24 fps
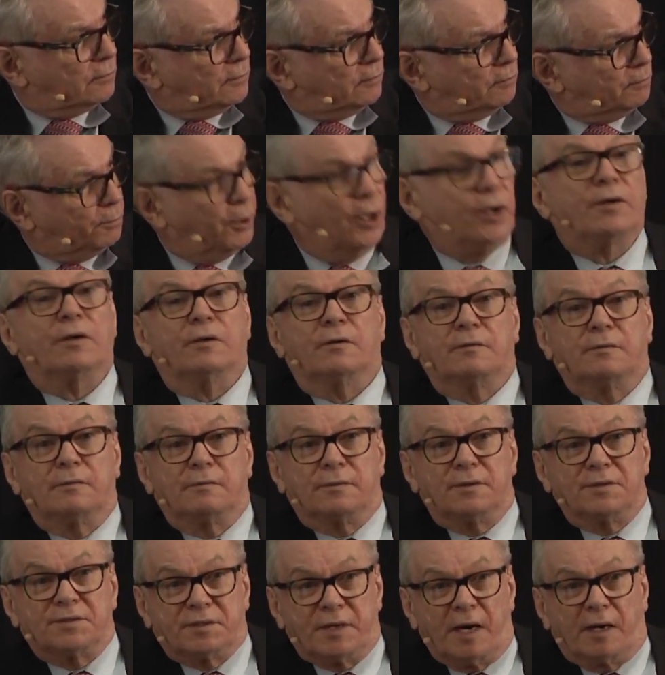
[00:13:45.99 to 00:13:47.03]
booked
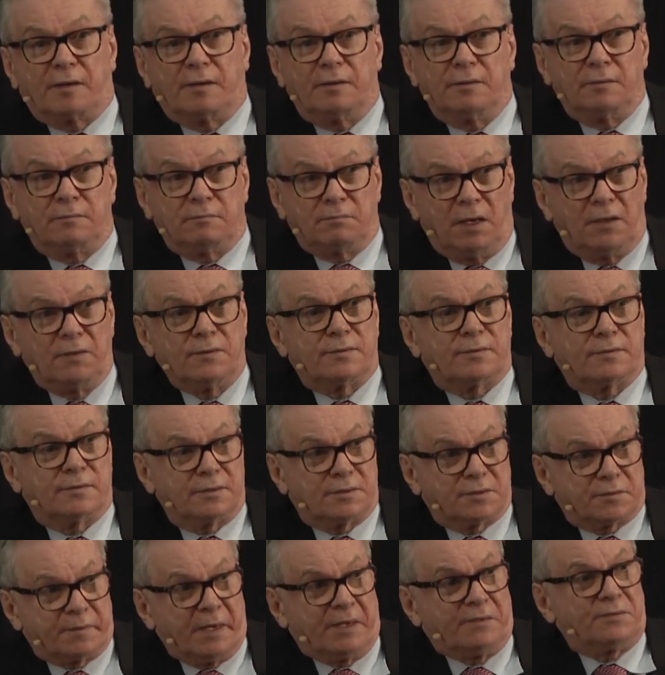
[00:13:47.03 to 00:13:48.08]
the second most
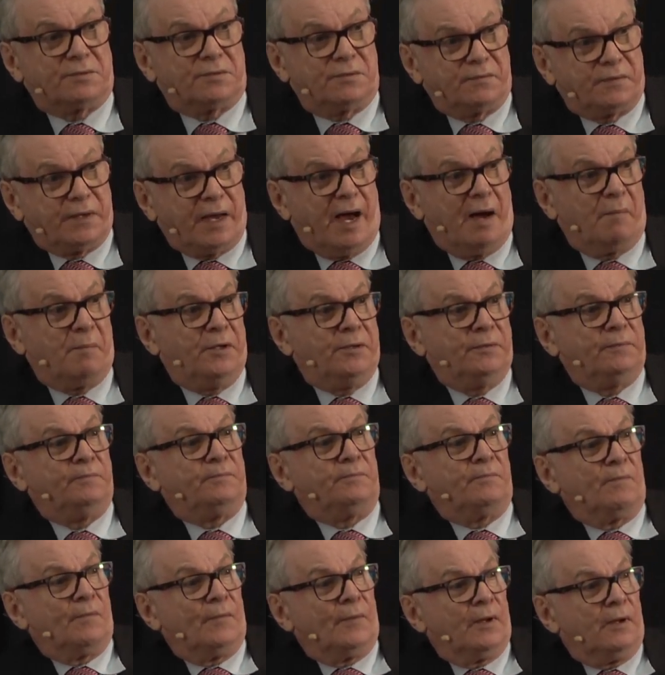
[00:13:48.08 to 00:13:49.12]
expensive cabin
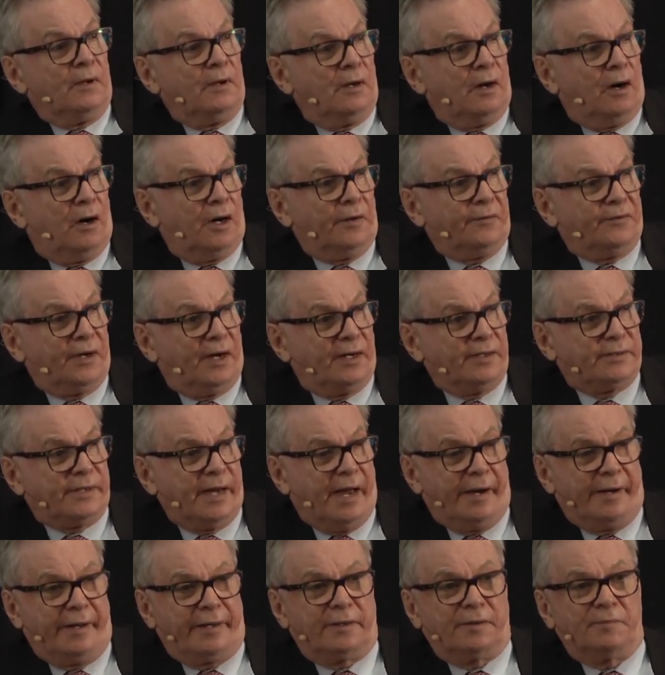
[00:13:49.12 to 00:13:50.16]
on
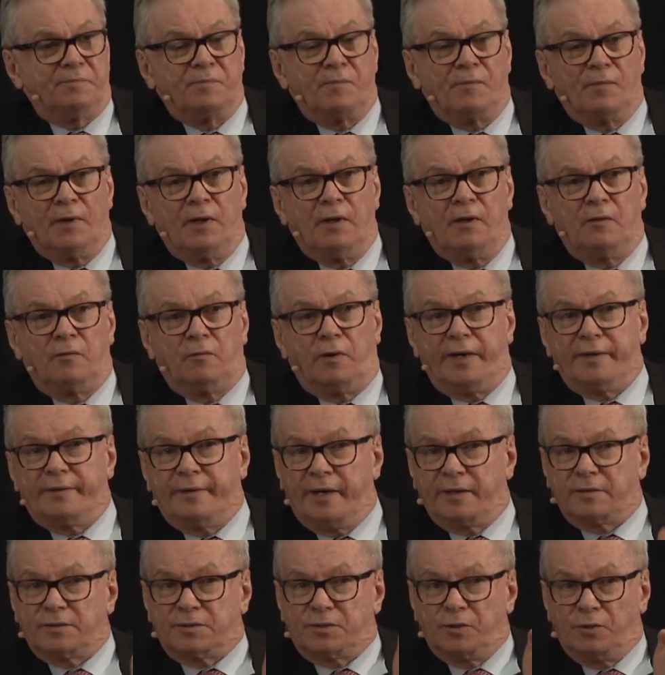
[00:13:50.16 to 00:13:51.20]
Titanic, right
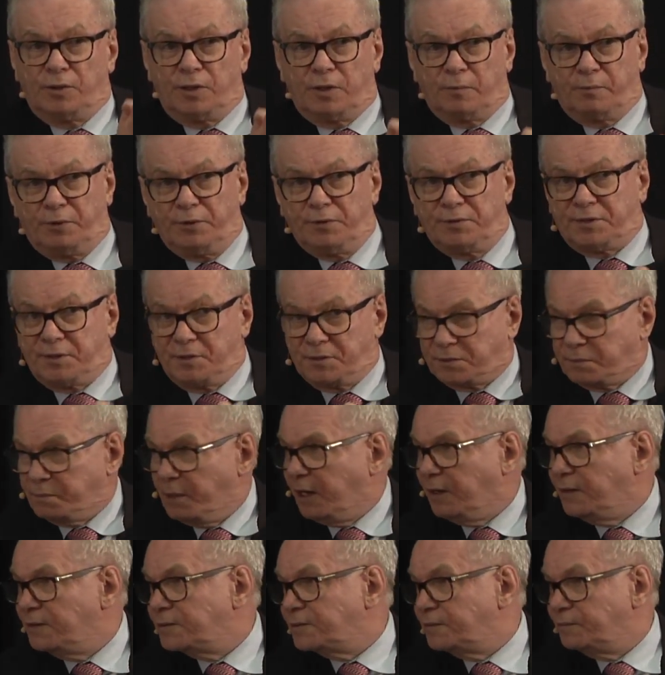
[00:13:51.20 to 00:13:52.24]
next door to Bruce
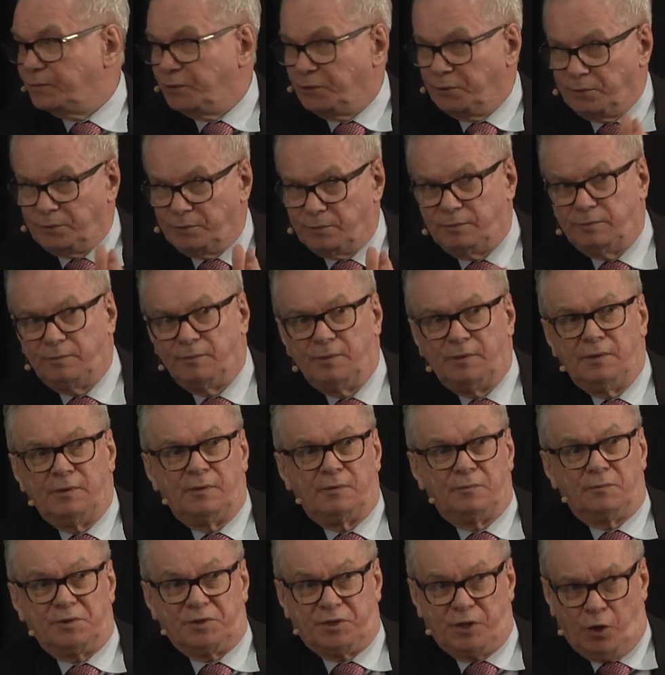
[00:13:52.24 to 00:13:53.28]
Ismay's, who
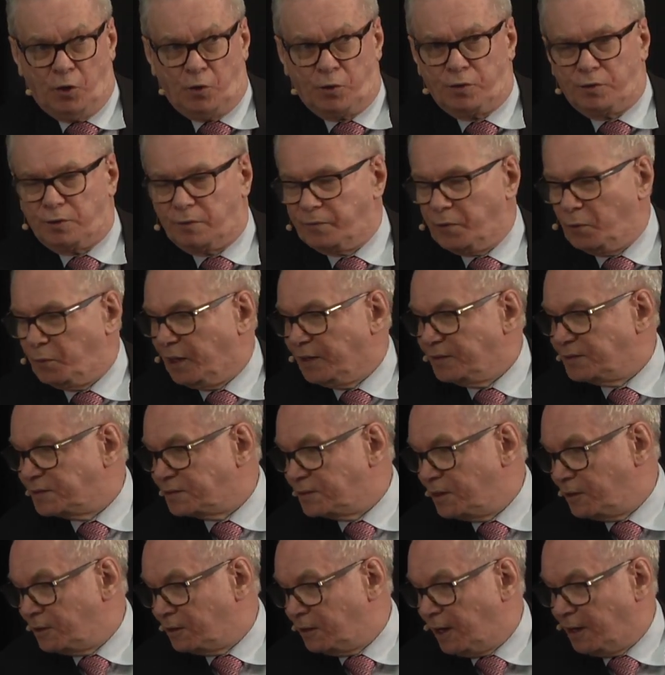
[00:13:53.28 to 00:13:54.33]
was the owner of the White
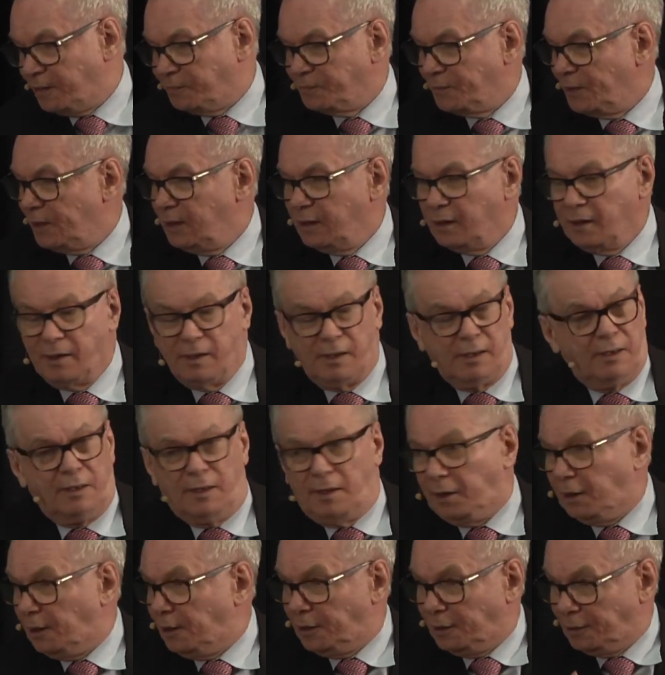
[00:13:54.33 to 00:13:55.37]
Star Line.
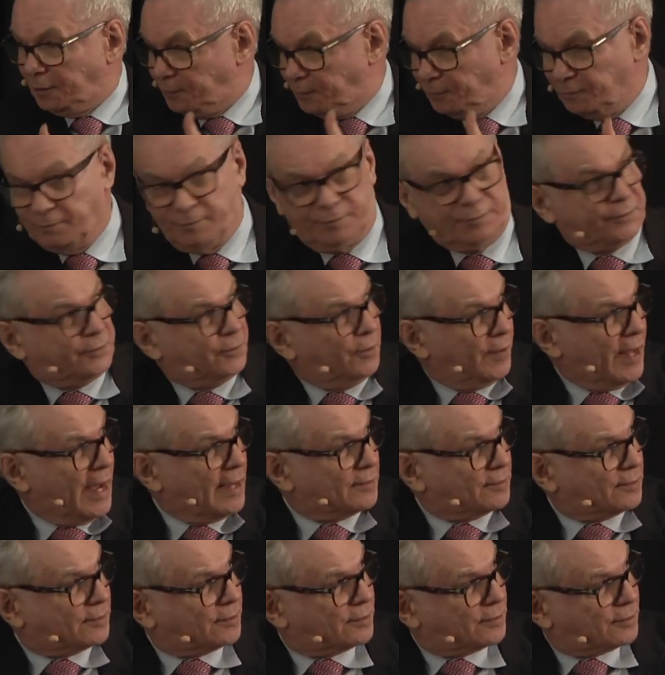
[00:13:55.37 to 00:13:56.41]
Um, so
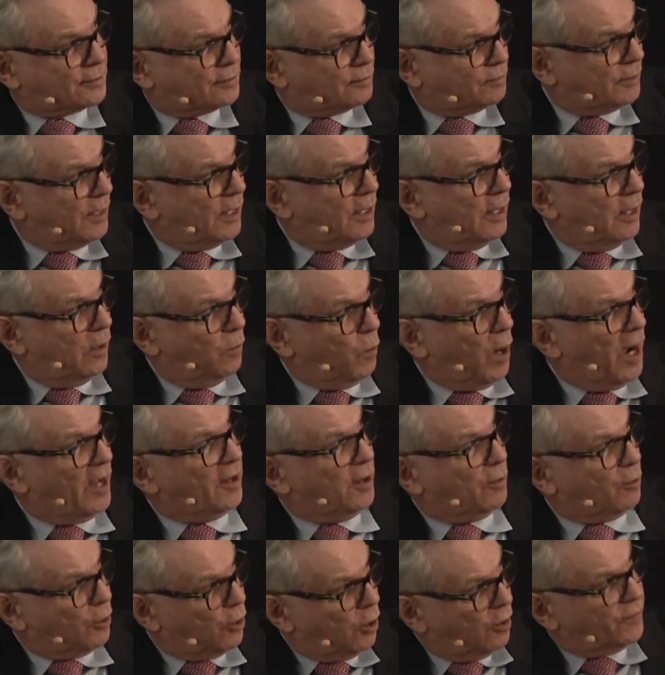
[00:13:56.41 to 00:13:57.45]
that's, and while
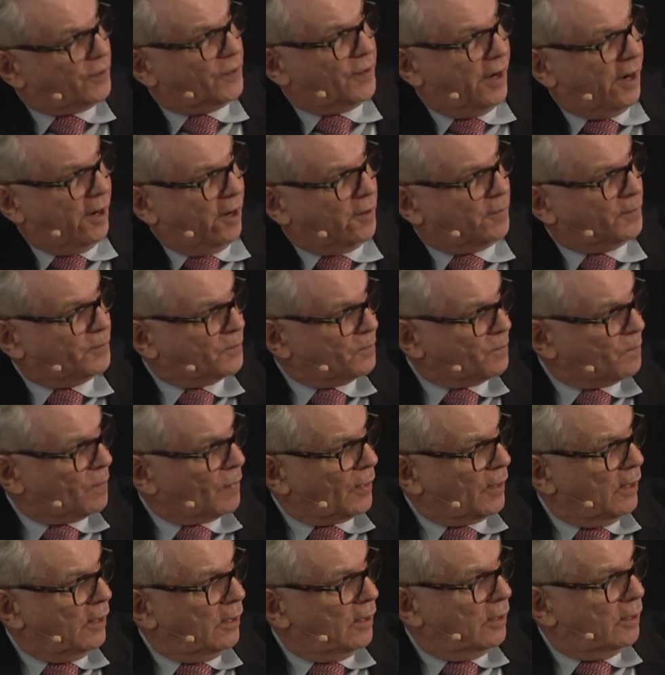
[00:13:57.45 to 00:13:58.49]
they were over there,
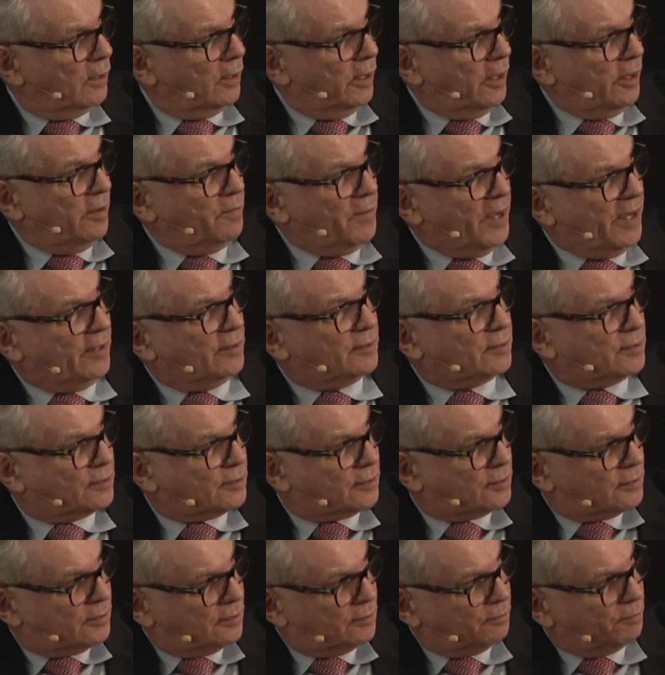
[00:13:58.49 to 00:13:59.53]
he meets
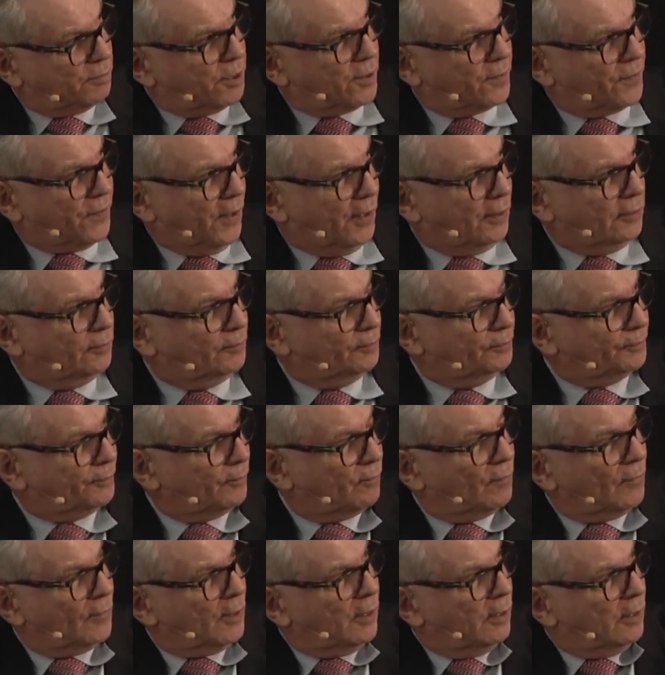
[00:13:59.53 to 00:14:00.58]
Bertha
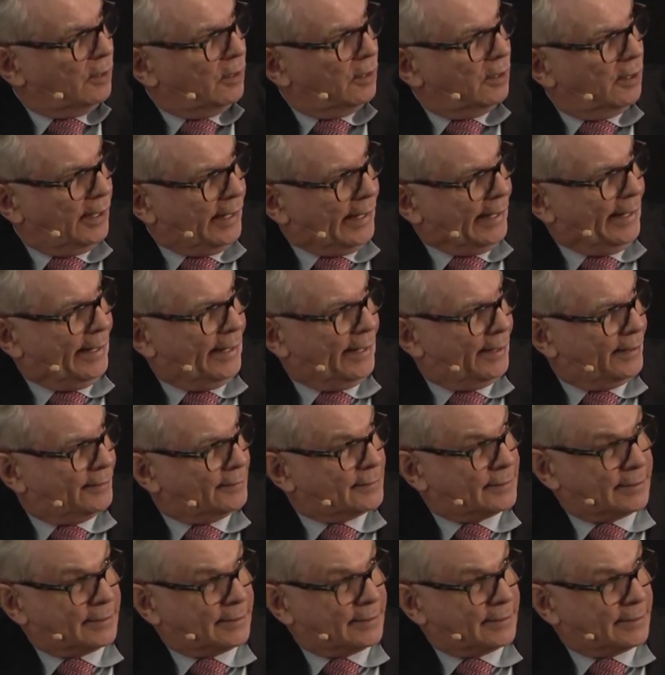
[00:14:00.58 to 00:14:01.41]
and